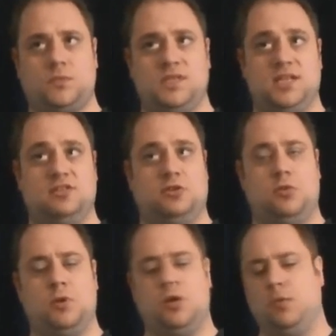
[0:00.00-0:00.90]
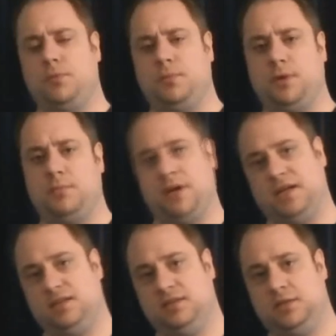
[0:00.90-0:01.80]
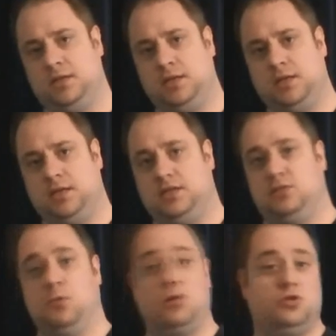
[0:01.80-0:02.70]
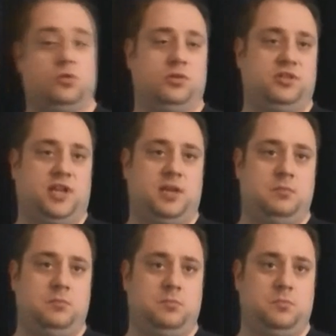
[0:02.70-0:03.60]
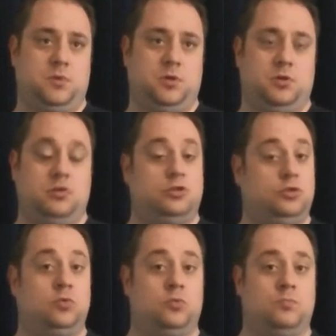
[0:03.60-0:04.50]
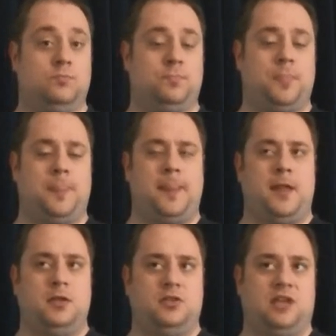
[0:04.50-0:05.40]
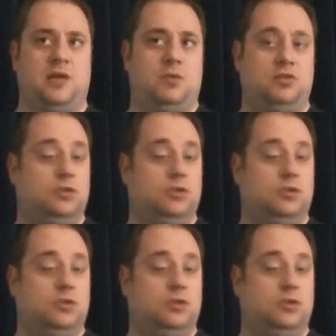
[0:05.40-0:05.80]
that's coming up in my mind it's most all the time uh, the true, as I was